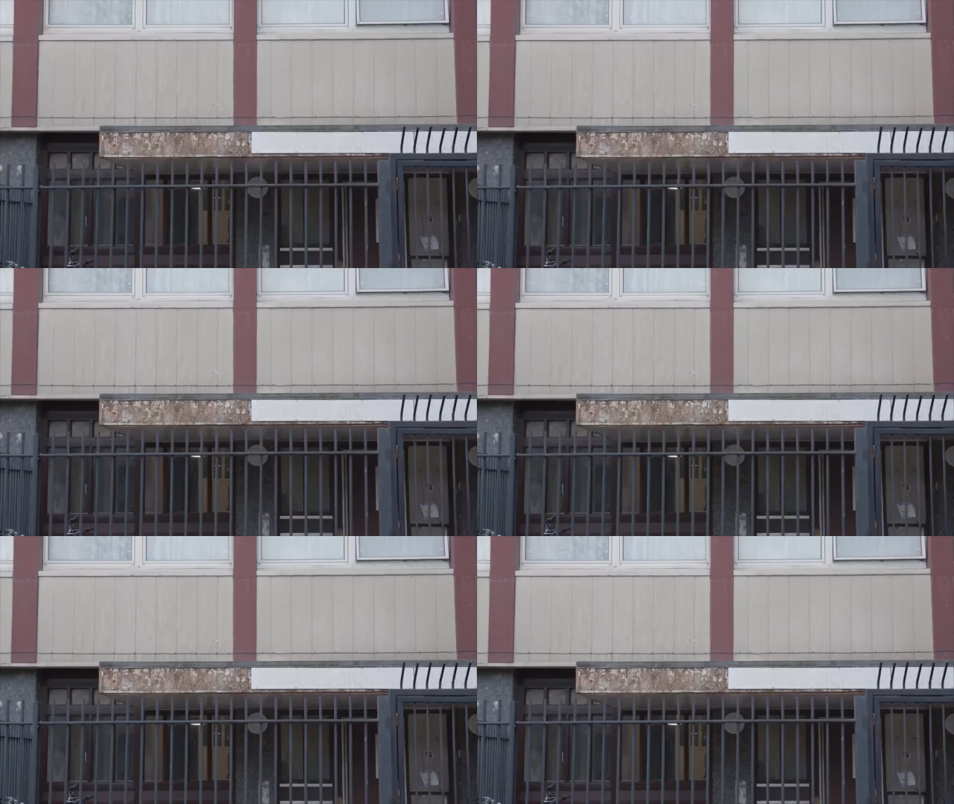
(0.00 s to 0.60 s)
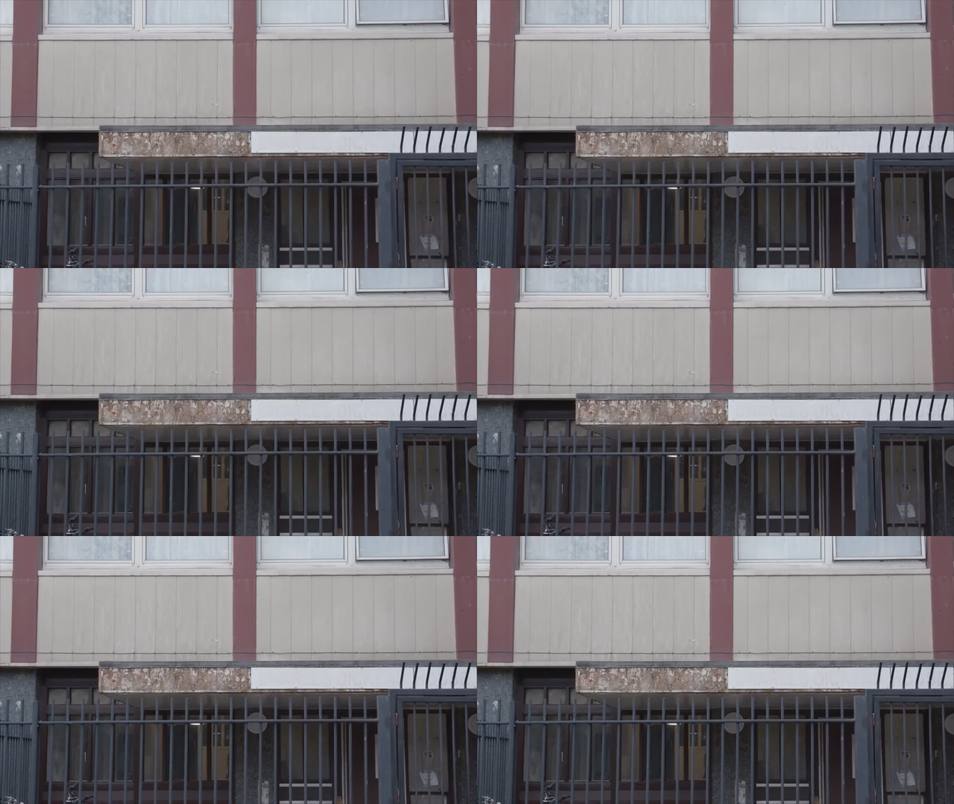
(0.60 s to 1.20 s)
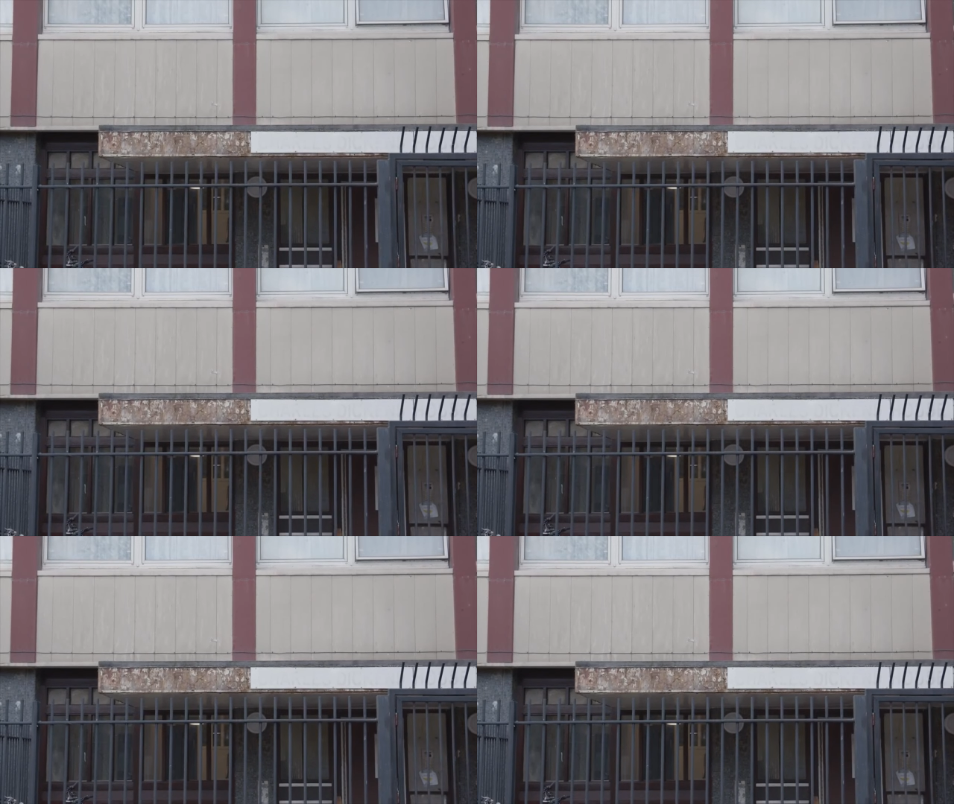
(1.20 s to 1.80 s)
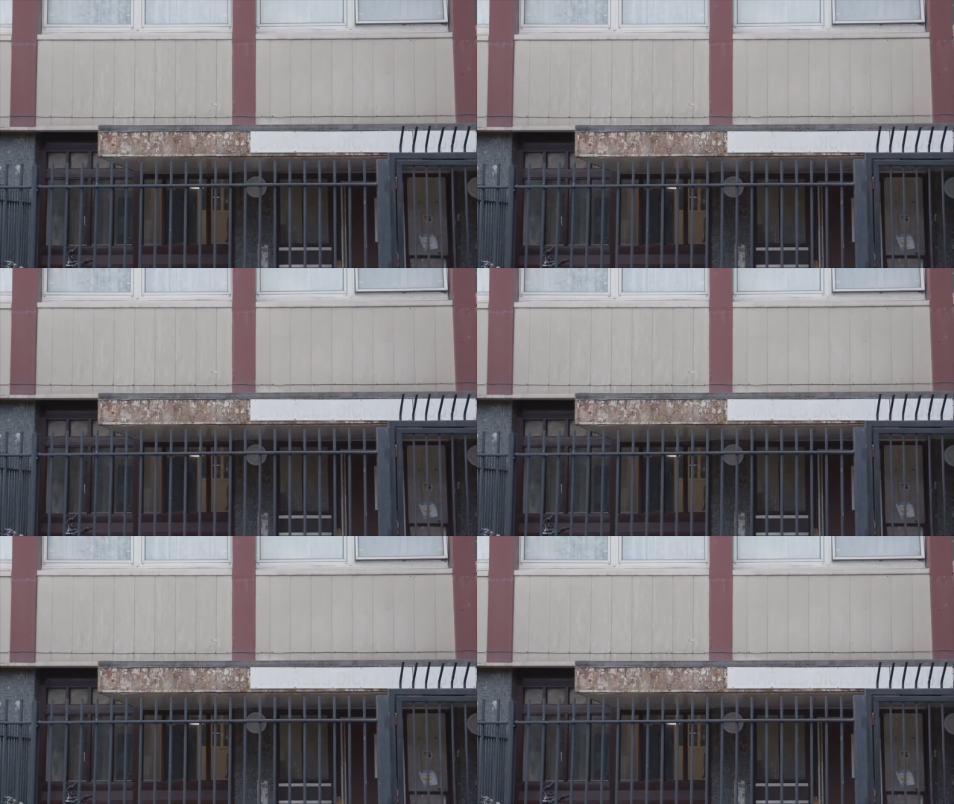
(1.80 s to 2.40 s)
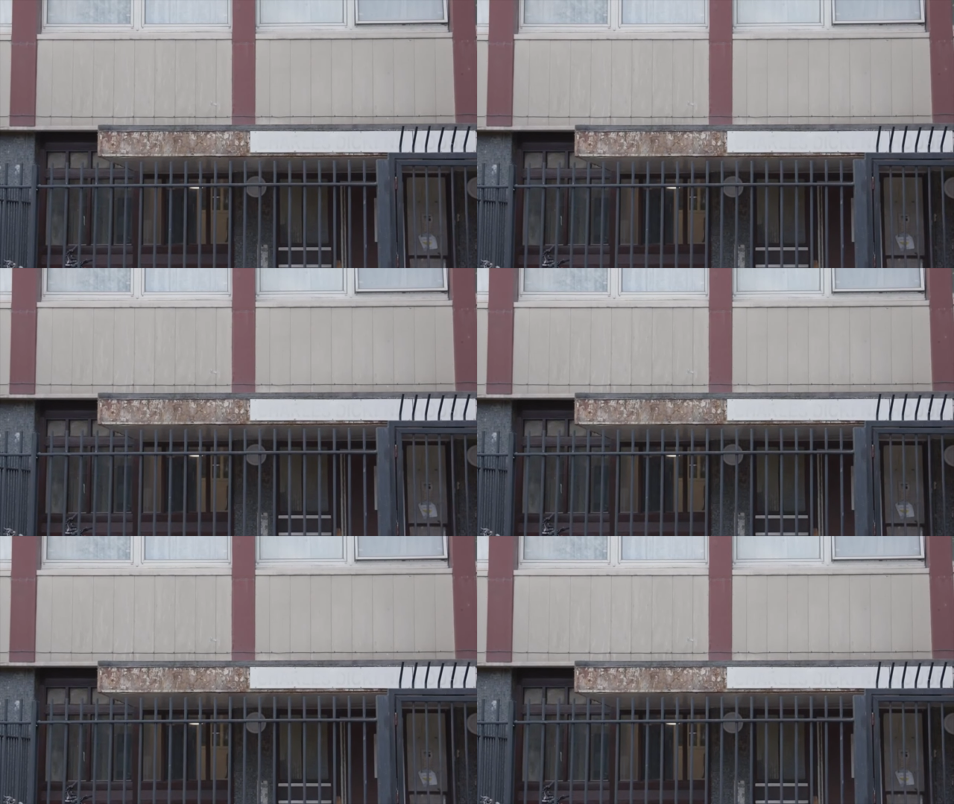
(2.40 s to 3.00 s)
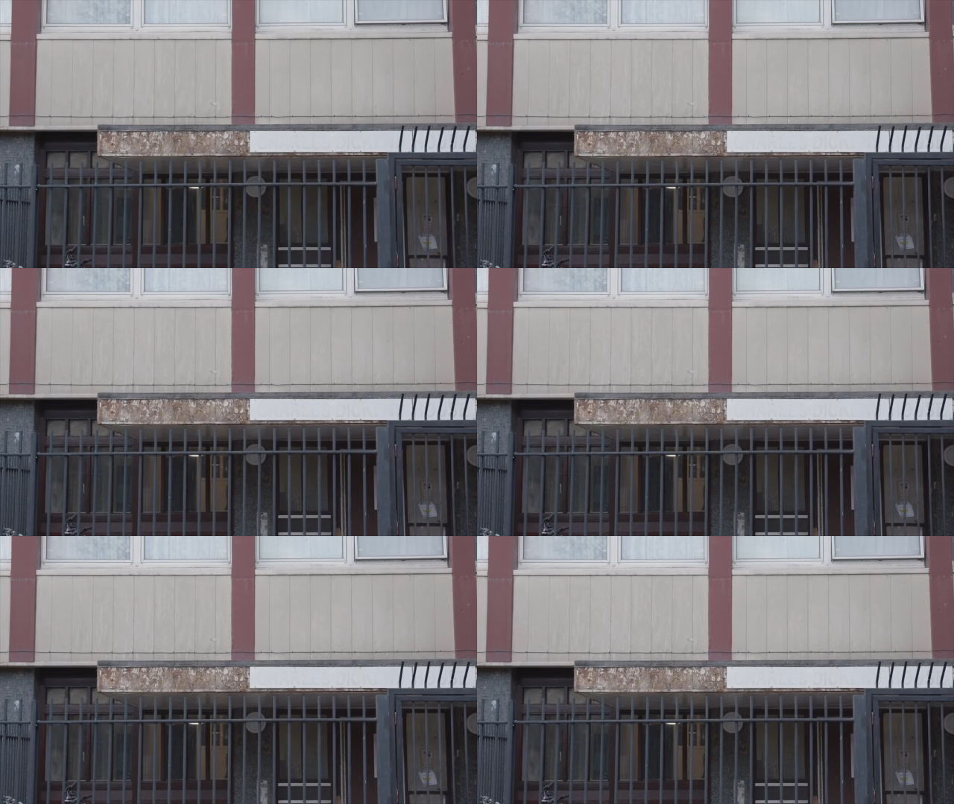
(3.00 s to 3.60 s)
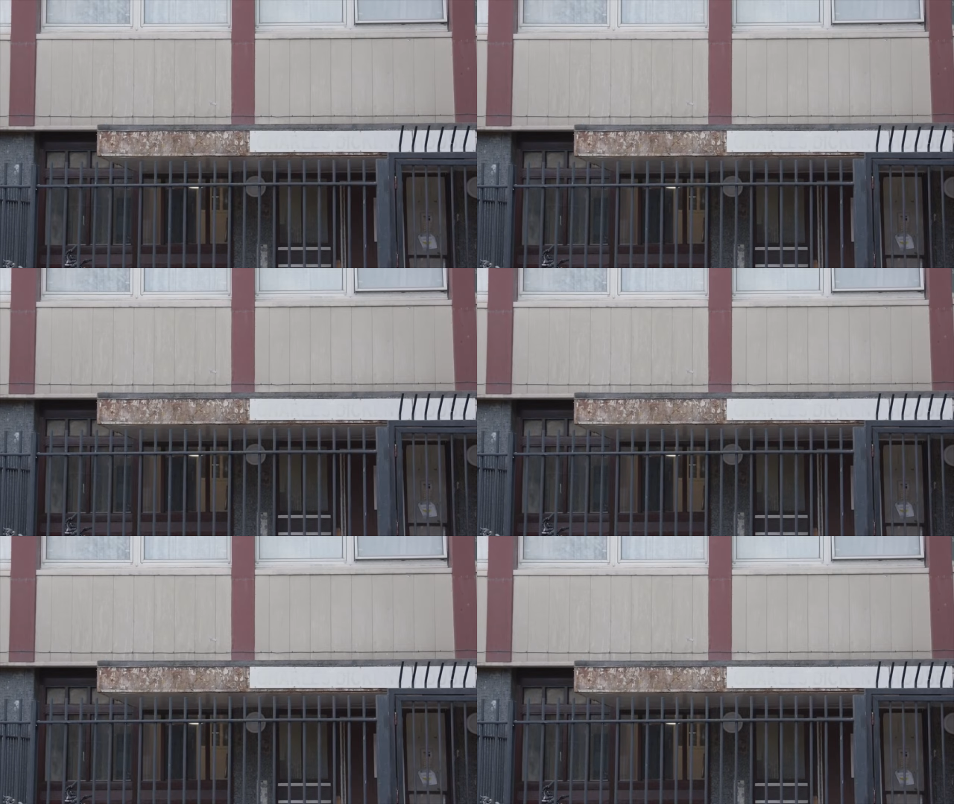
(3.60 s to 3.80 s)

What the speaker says: No face is visible, so there are no lips to read.